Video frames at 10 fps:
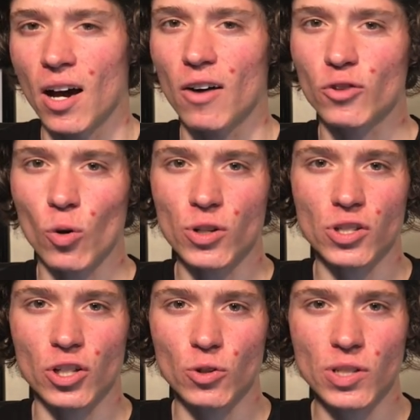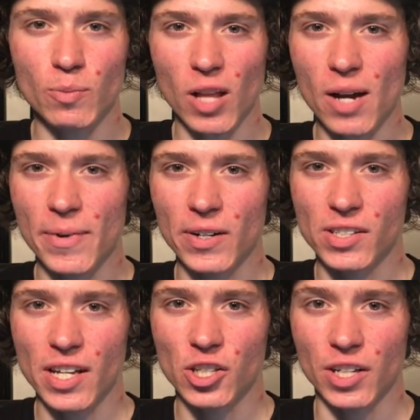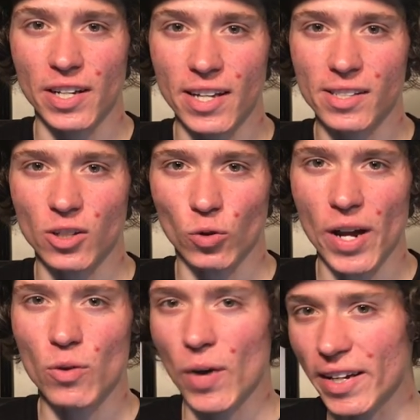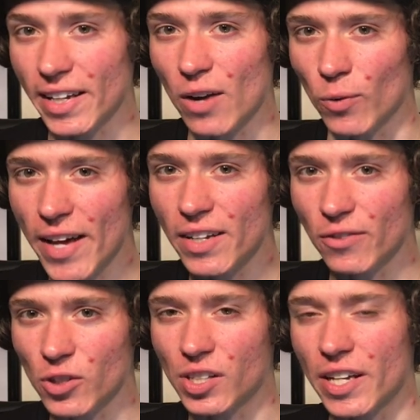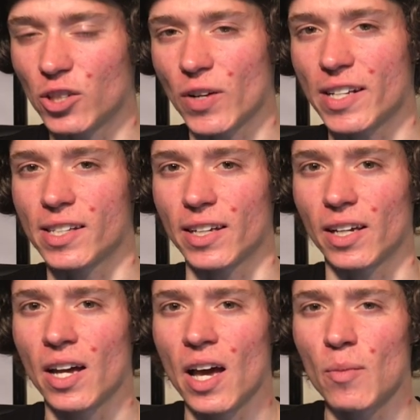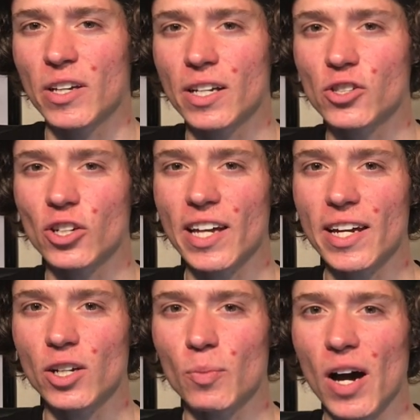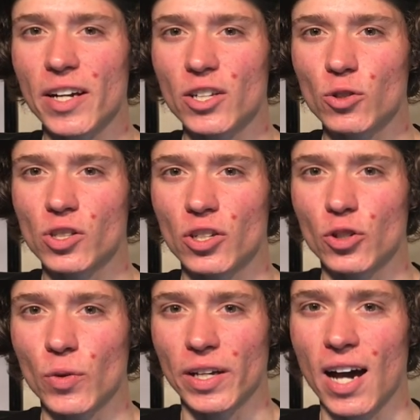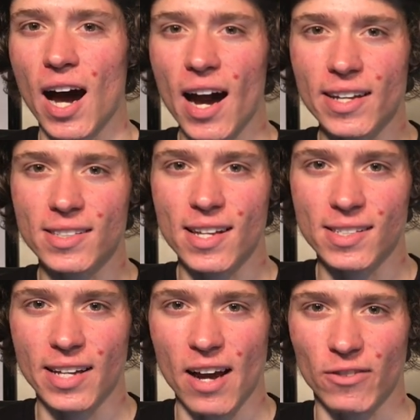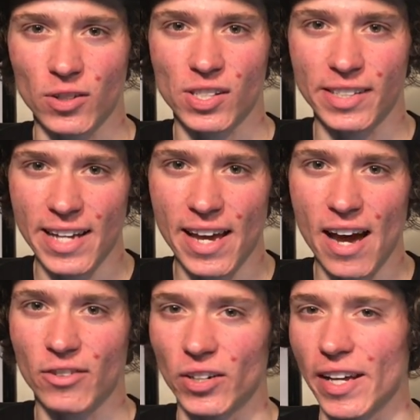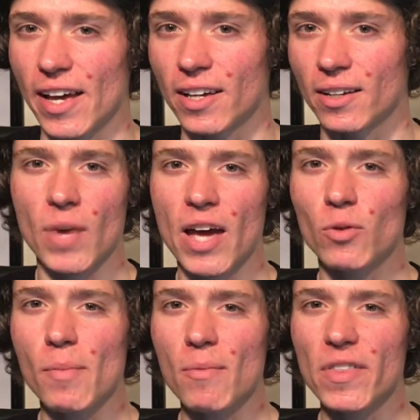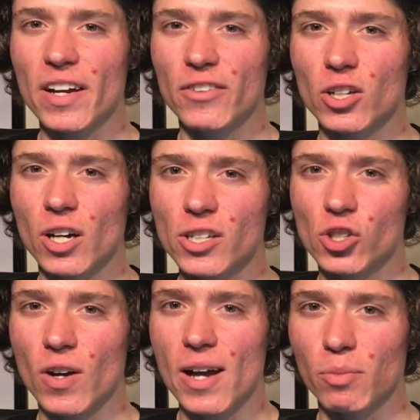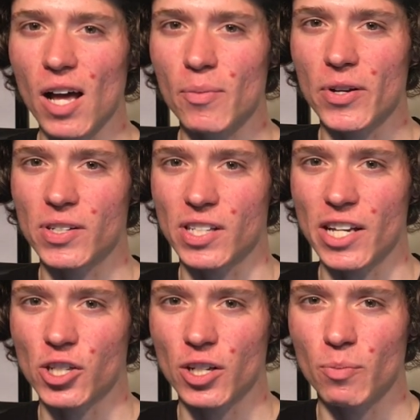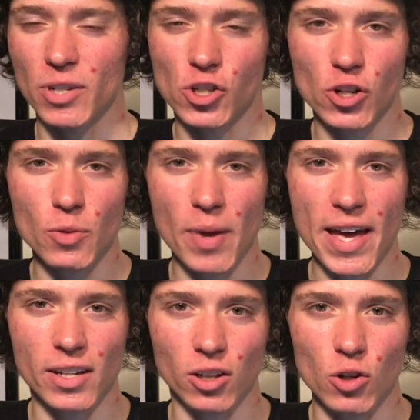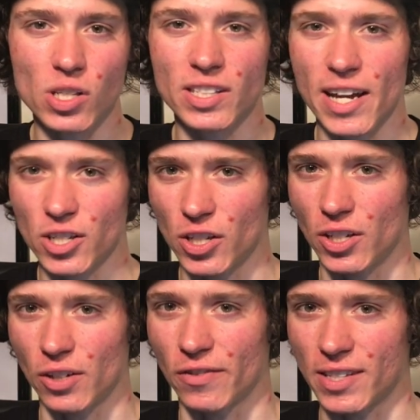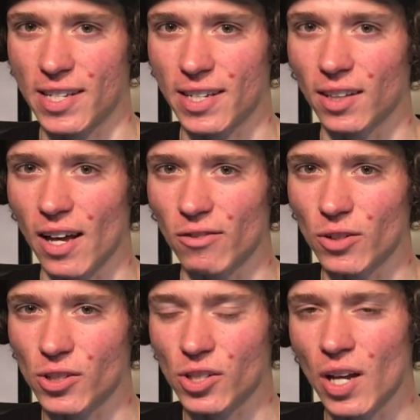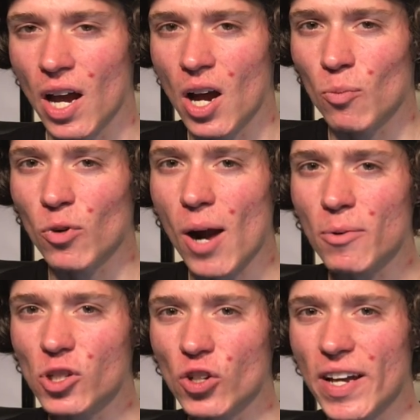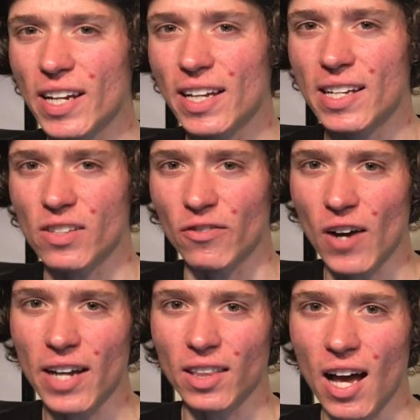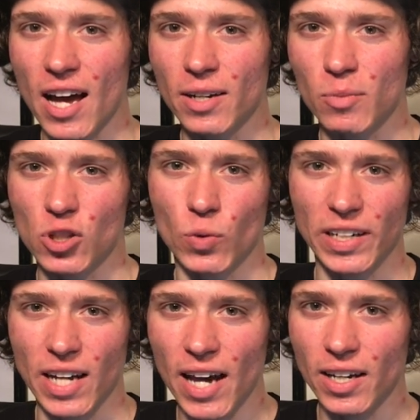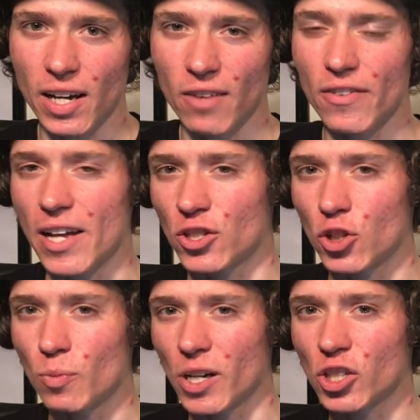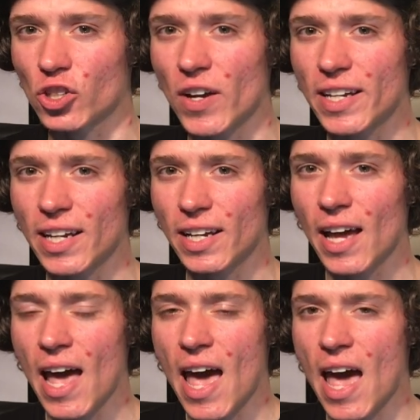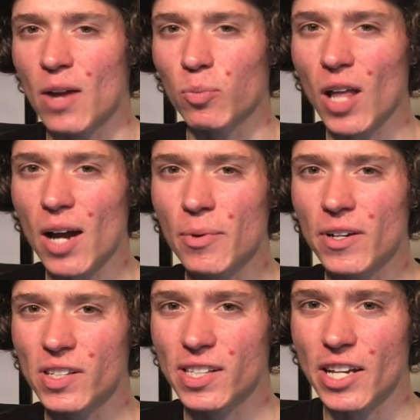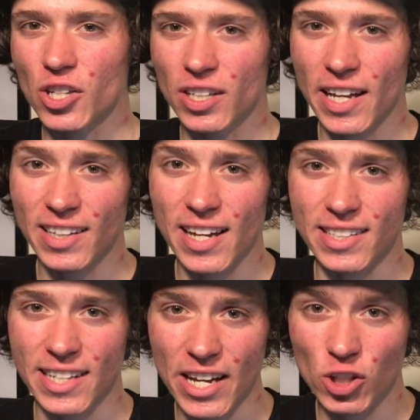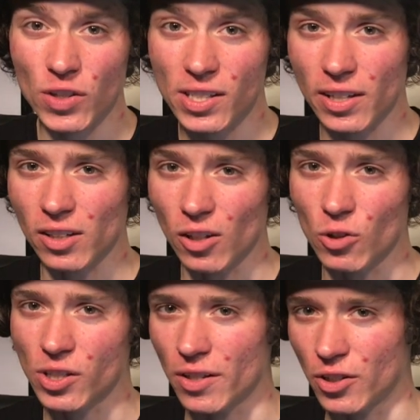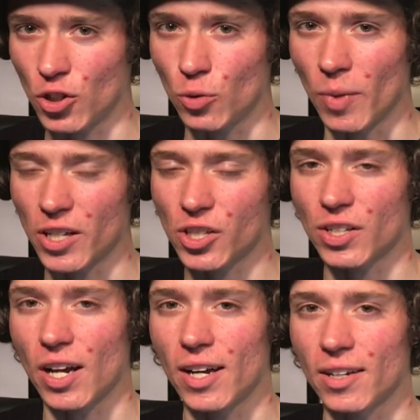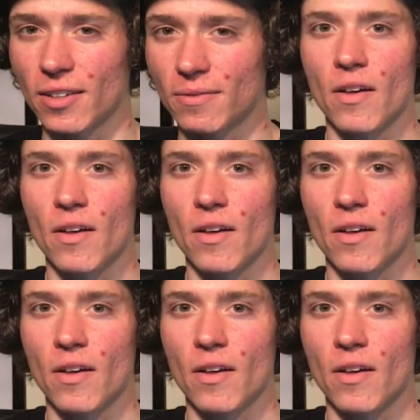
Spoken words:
Of course, using block periodization is a great way to get ready for stage racing because you're getting your body used to doing high intensity efforts day after day. And remember that if you're gonna try block periodization, be sure you pay close attention to your fatigue levels. Proper training is a fine line between not enough and too much training, and block periodization can get dangerously close to the too much side.